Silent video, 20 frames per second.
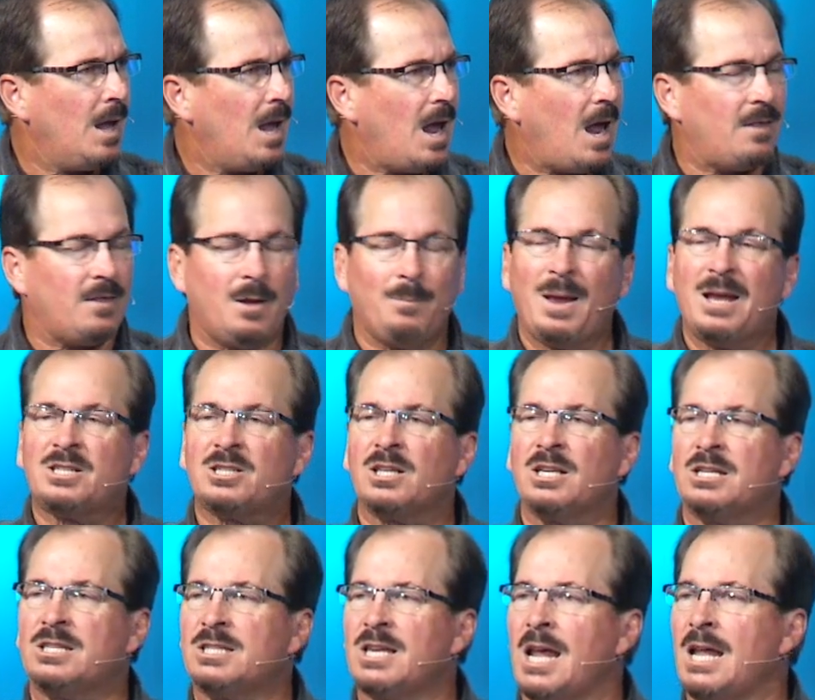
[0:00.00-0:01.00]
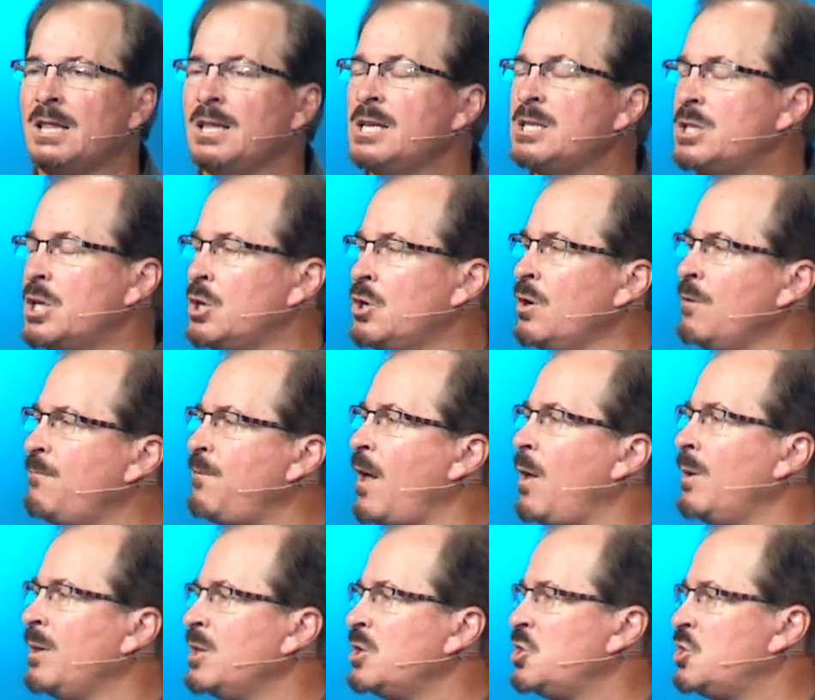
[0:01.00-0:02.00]
And they basically say, listen, you're
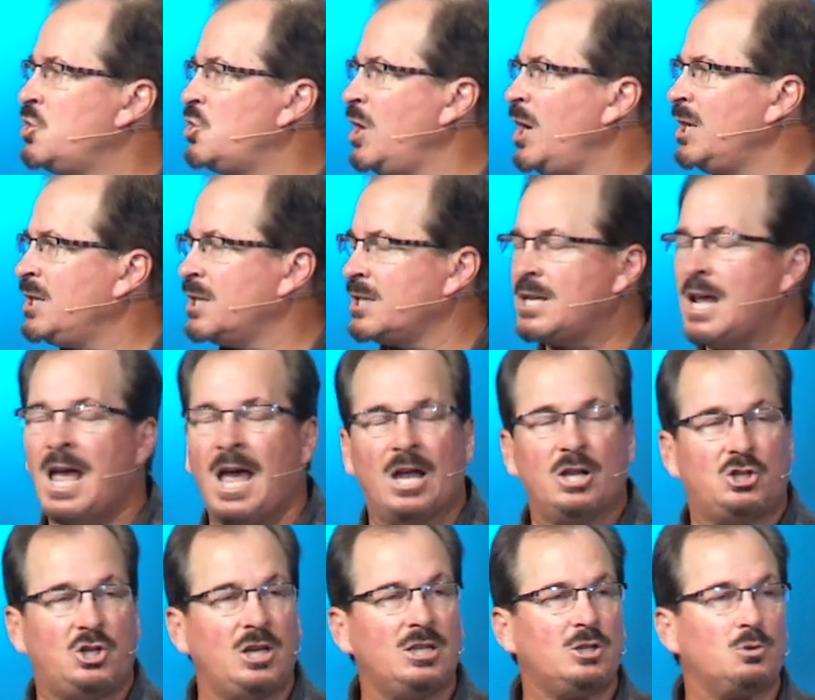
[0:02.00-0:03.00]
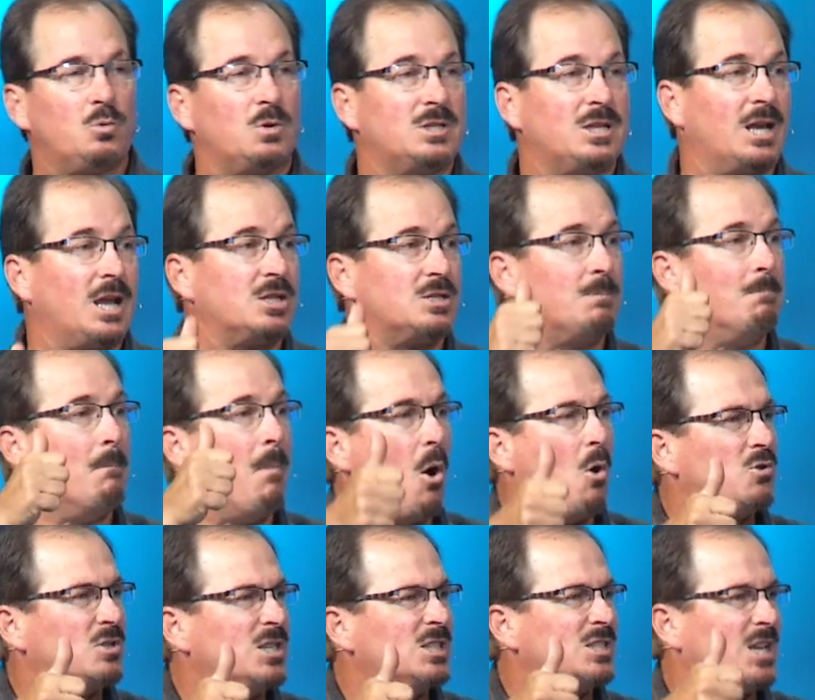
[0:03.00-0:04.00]
following this Jesus, and Jesus was against
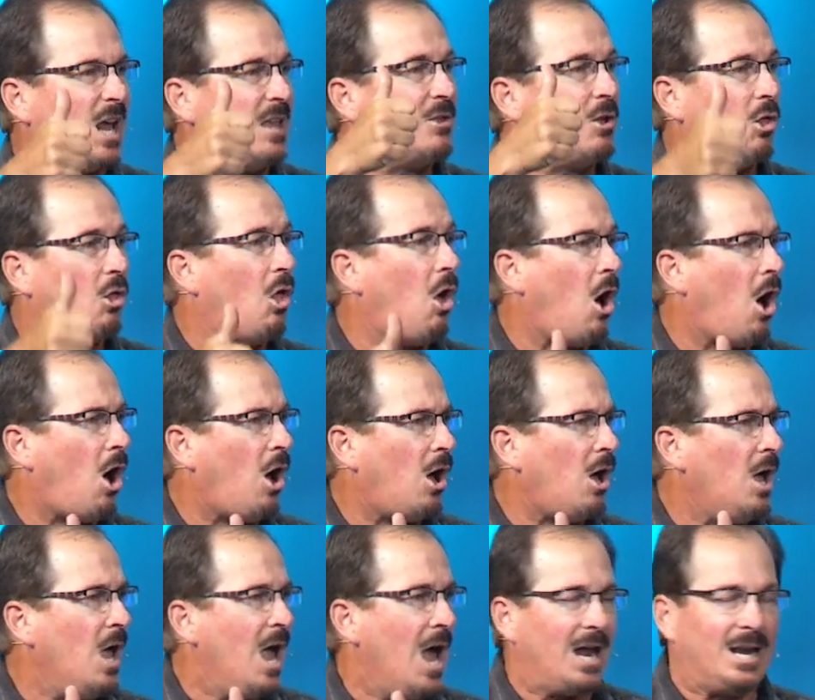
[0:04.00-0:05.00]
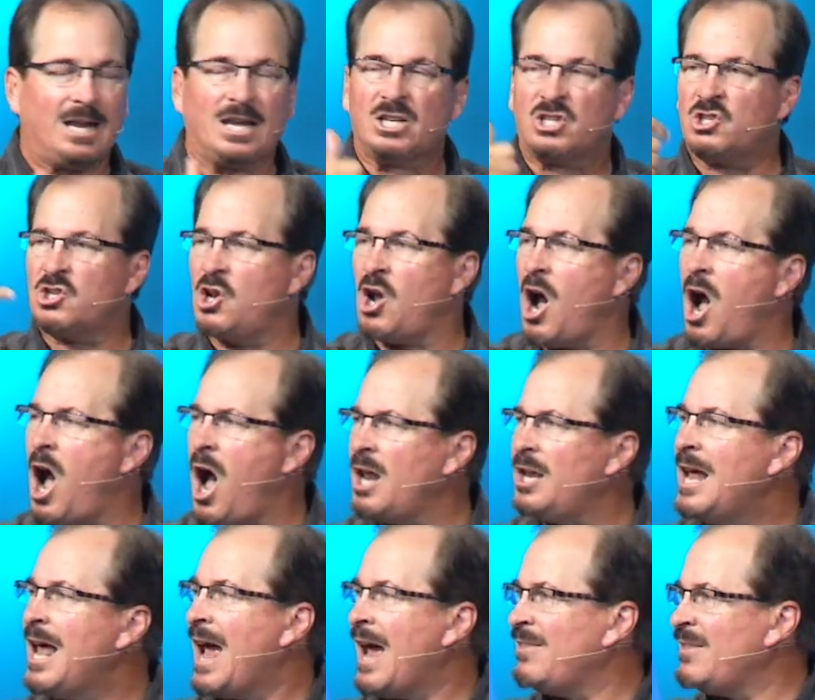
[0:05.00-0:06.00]
Moses and the law and against God
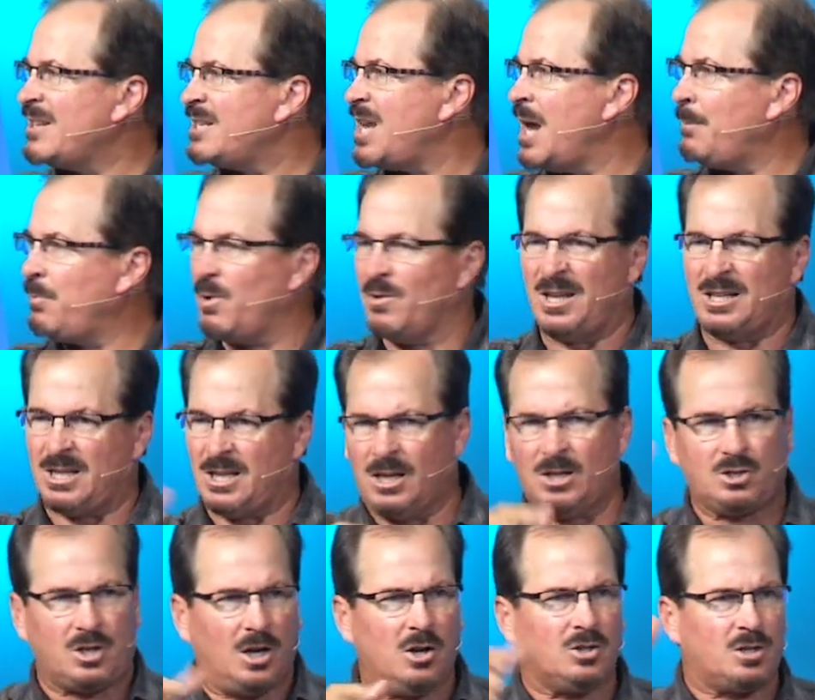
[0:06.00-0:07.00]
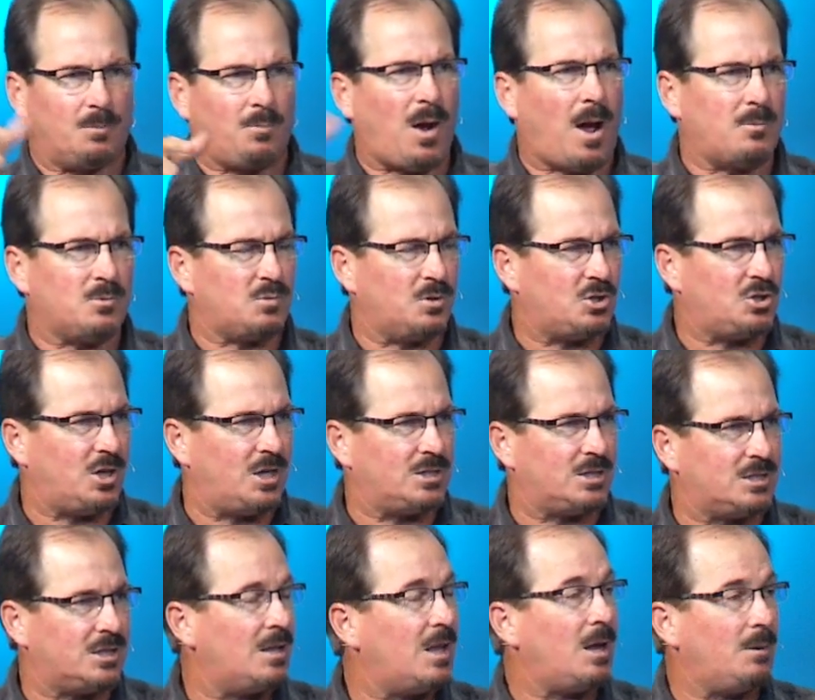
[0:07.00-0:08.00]
and the temple. And they say, here's the problems with
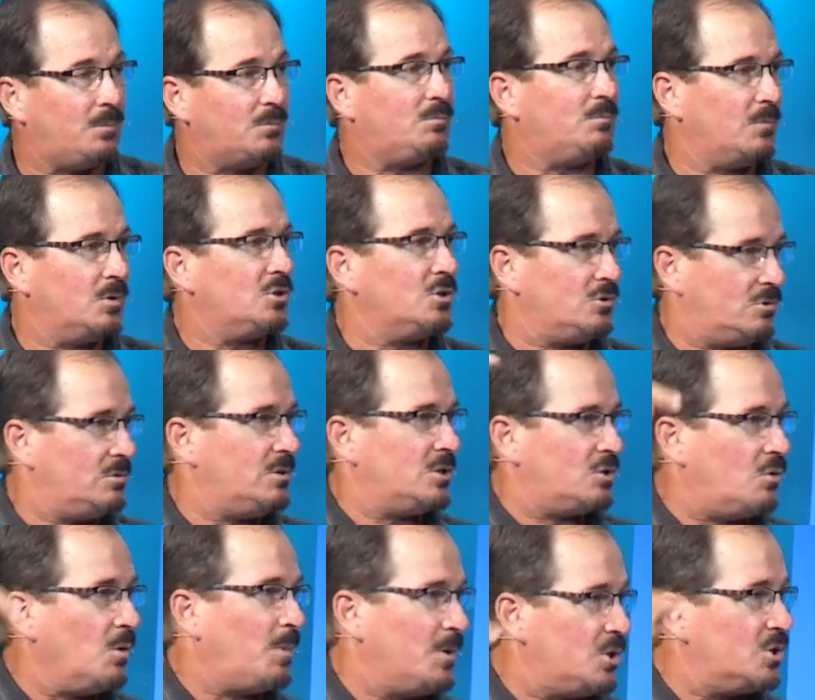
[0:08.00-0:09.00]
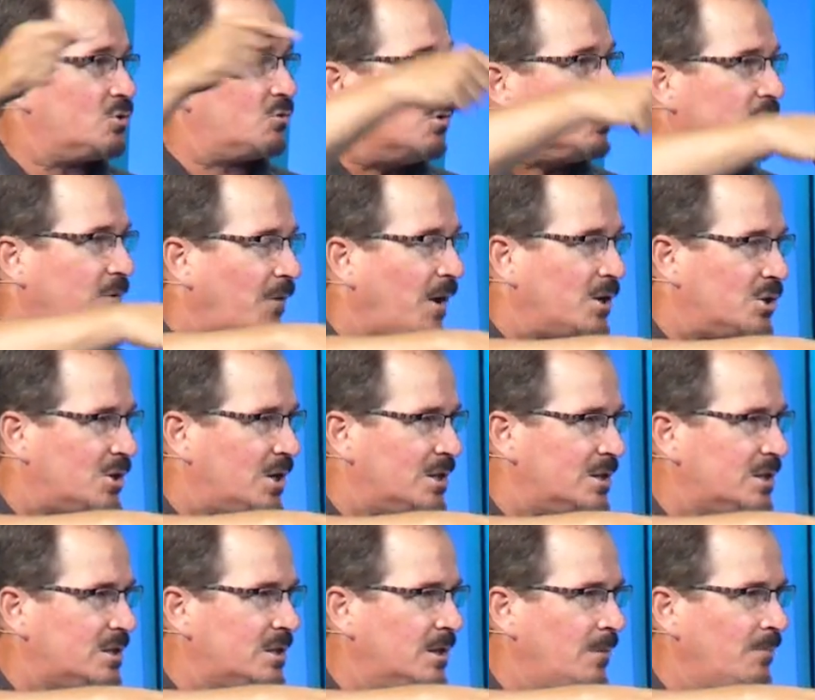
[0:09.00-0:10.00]
Jesus. And they had, this group had just crucified
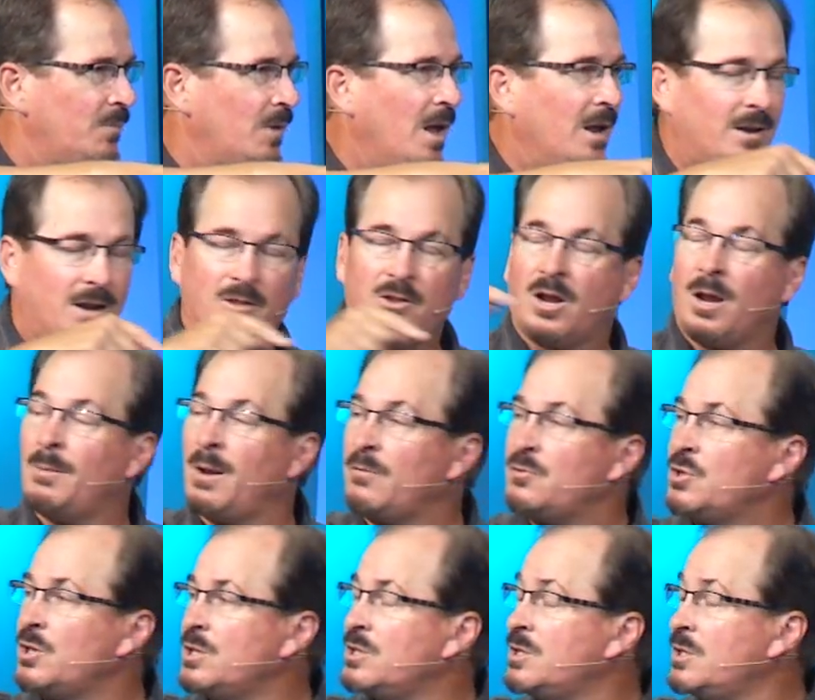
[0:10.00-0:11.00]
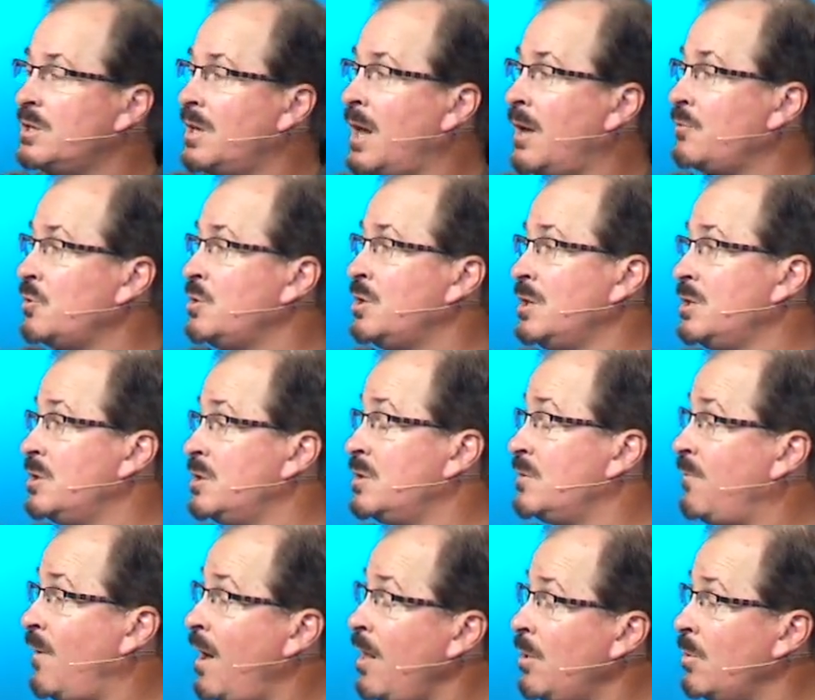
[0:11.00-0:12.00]
Jesus. Now they're coming after Jesus, after Jesus'
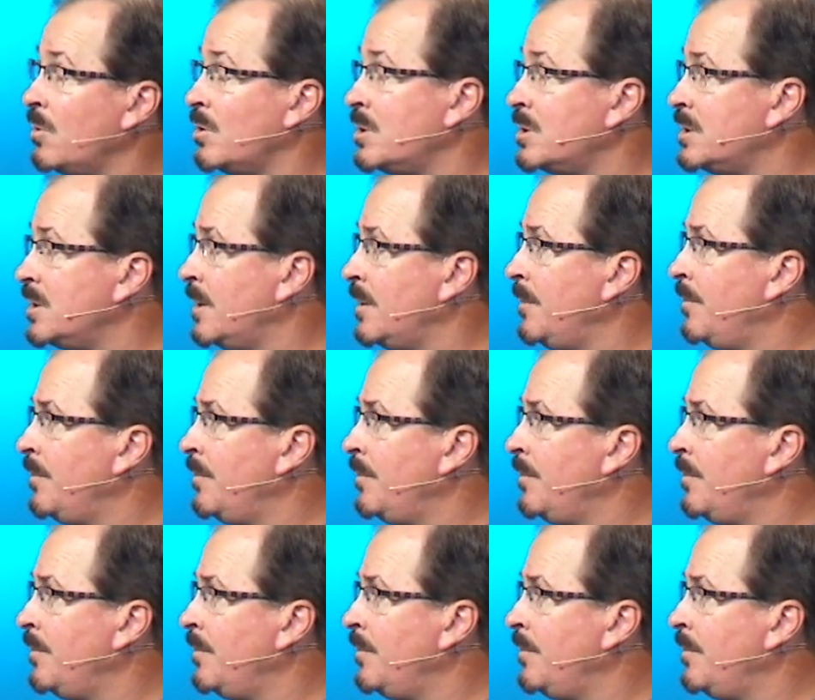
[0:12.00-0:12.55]
followers.